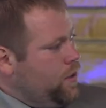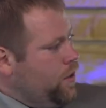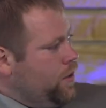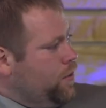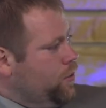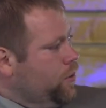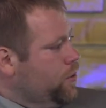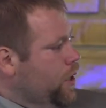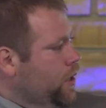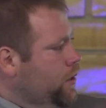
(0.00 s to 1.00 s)
And I'm going to
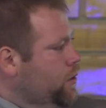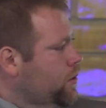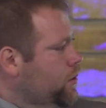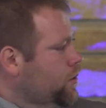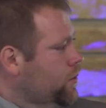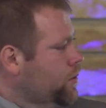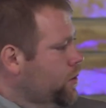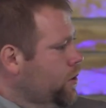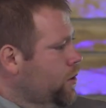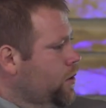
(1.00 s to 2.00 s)
try to
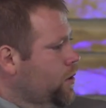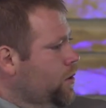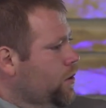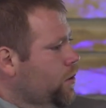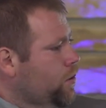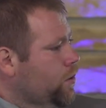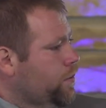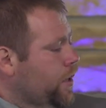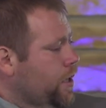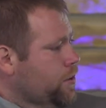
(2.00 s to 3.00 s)
go a little
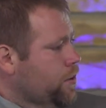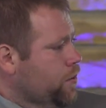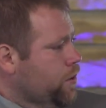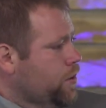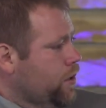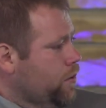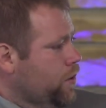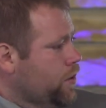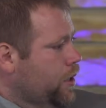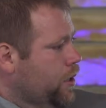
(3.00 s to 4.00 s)
faster because I don't
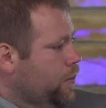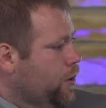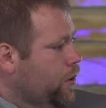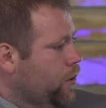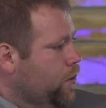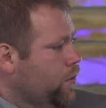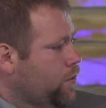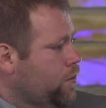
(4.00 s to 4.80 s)
want to take up the whole.